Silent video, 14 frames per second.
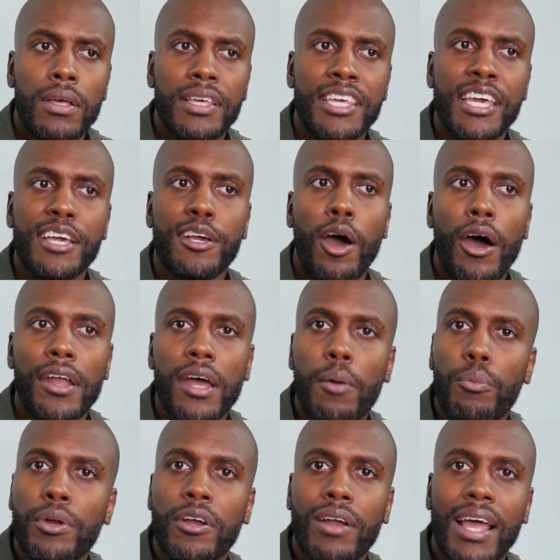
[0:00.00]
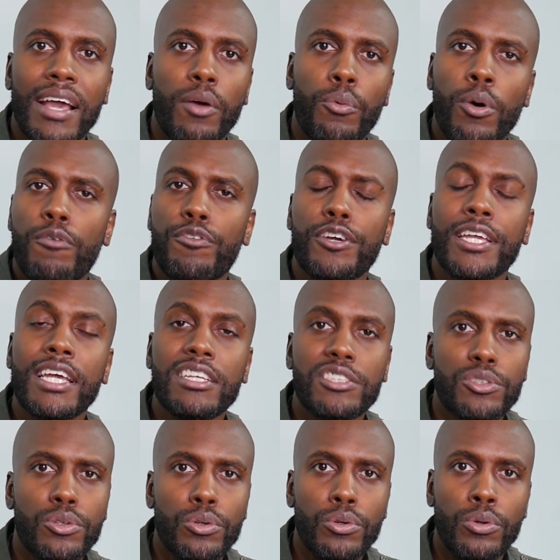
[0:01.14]
get caught up when they're like, well, forget
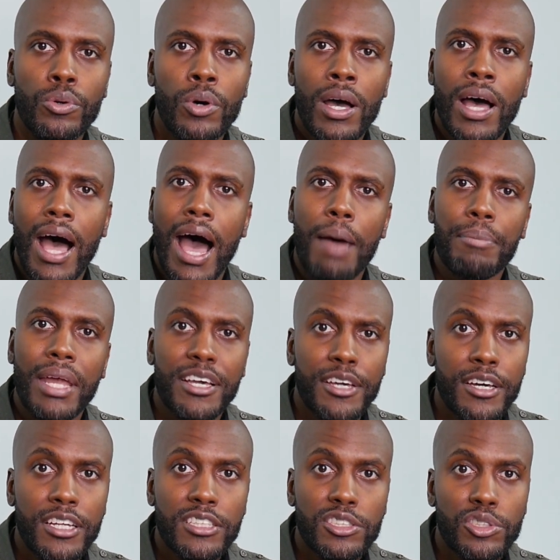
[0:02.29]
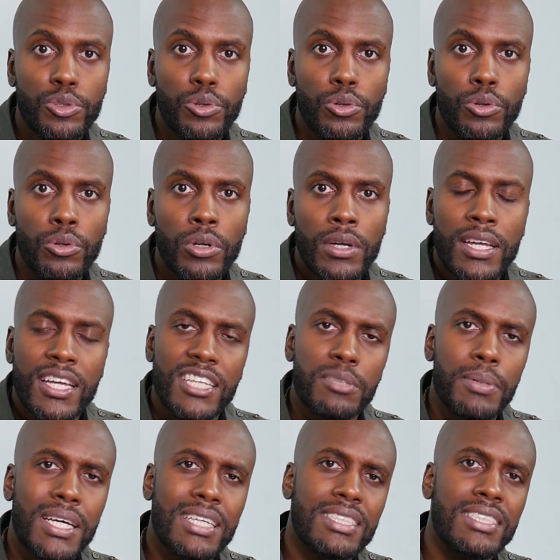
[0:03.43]
school. I'm not good at school. Is
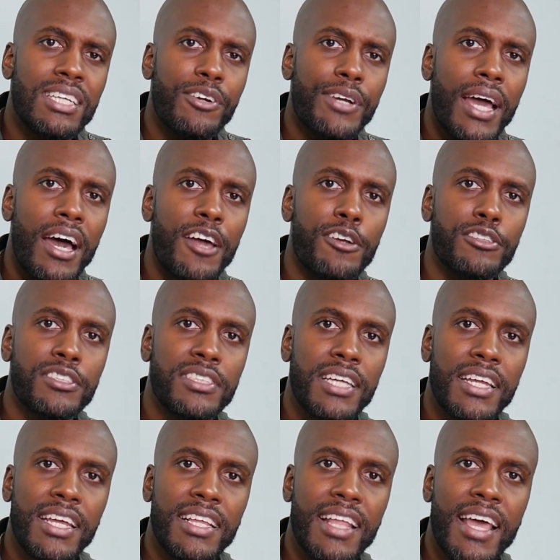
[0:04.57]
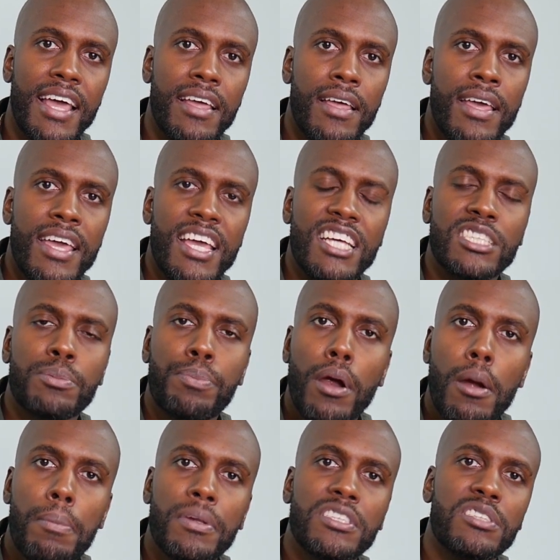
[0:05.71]
because they're not understanding that it's
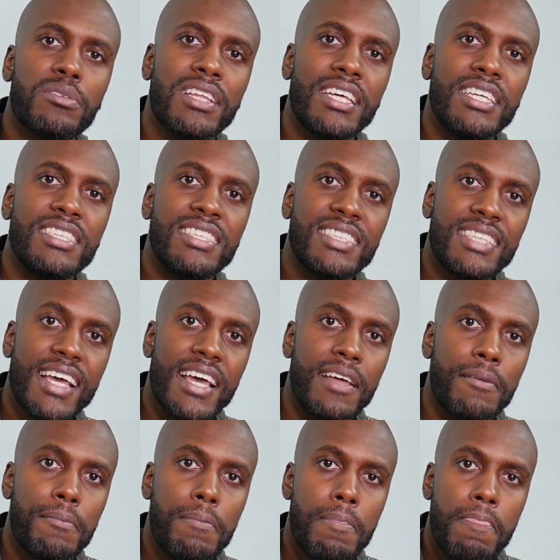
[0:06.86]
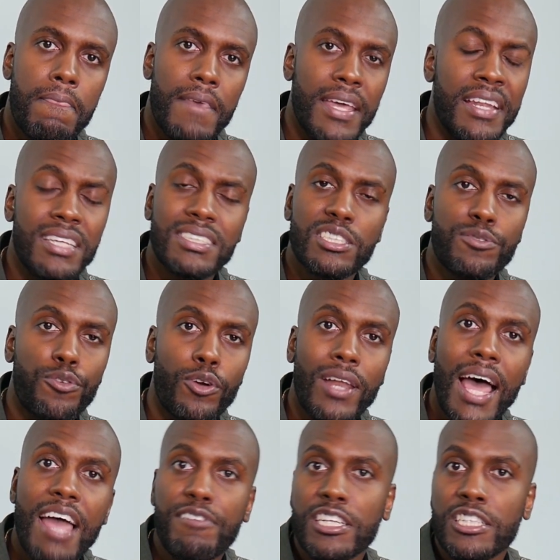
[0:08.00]
purposely set, and this is for
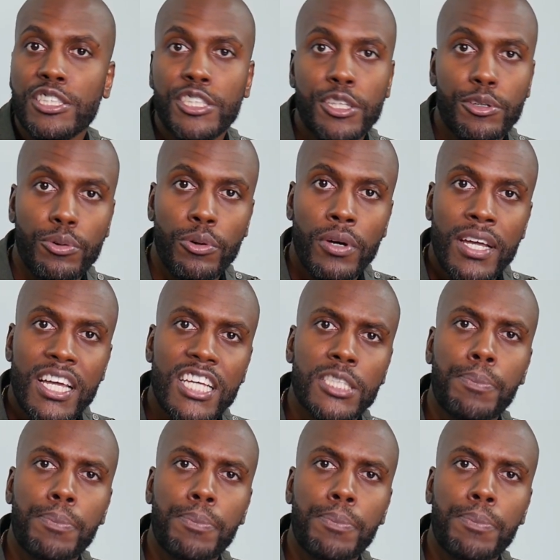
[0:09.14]
life in general. It's